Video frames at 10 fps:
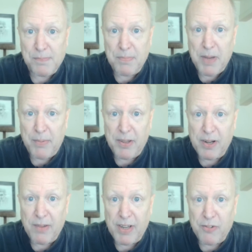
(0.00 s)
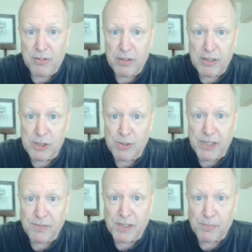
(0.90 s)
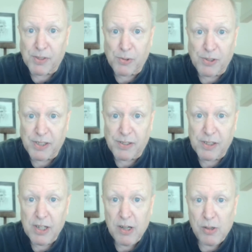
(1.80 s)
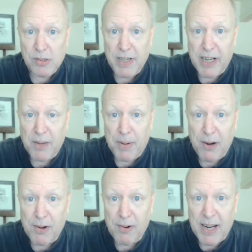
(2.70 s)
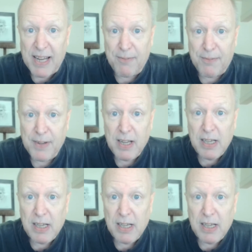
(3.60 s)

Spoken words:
Maybe they're giving a soliloquy of some sort or reading a paragraph.